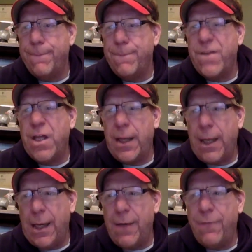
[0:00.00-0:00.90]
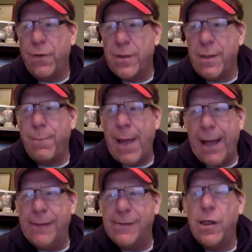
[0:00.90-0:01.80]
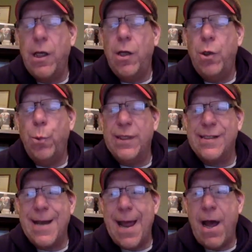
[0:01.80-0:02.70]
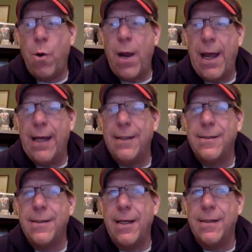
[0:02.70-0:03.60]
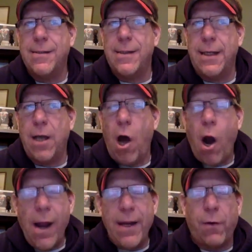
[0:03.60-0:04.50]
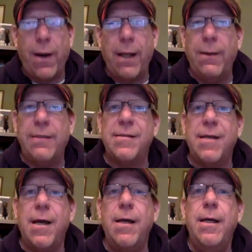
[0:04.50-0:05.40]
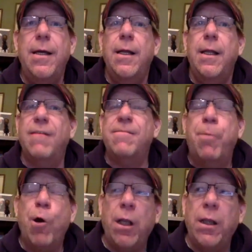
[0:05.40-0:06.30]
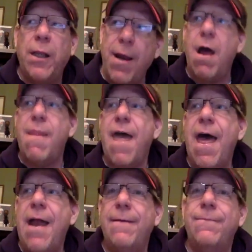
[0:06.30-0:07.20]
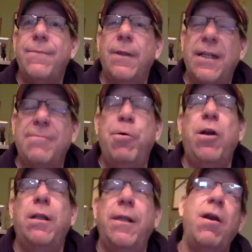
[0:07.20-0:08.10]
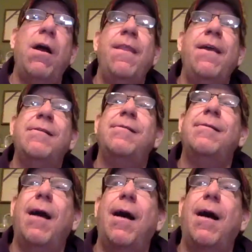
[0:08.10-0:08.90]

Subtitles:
filling in for Tim Banks, who is now at Tennessee. All right, Greg, let's put a lid on that. Let's put a lid on this